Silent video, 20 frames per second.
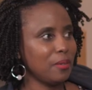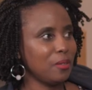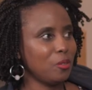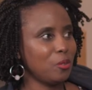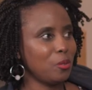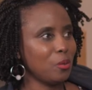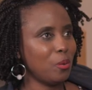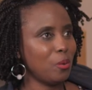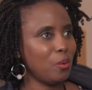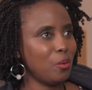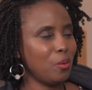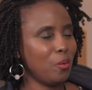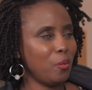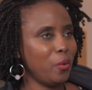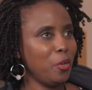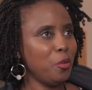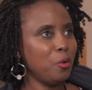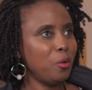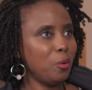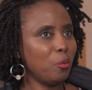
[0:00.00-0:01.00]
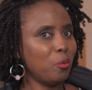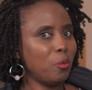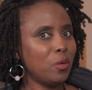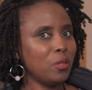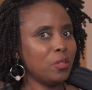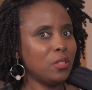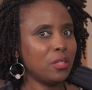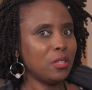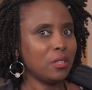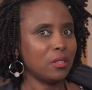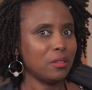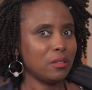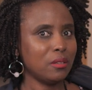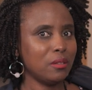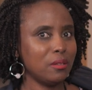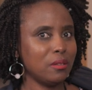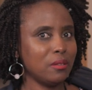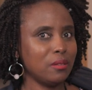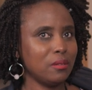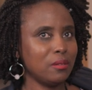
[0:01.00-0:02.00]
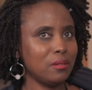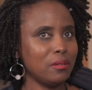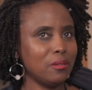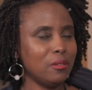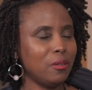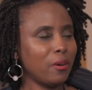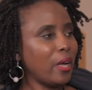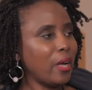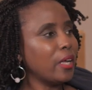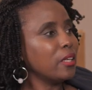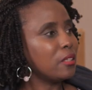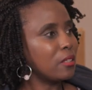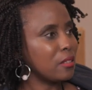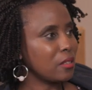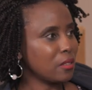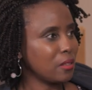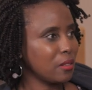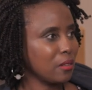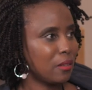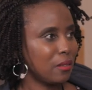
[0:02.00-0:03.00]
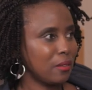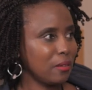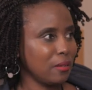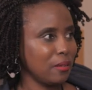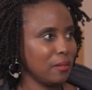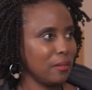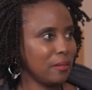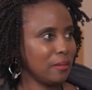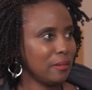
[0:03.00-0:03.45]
So when you reward grants hmm.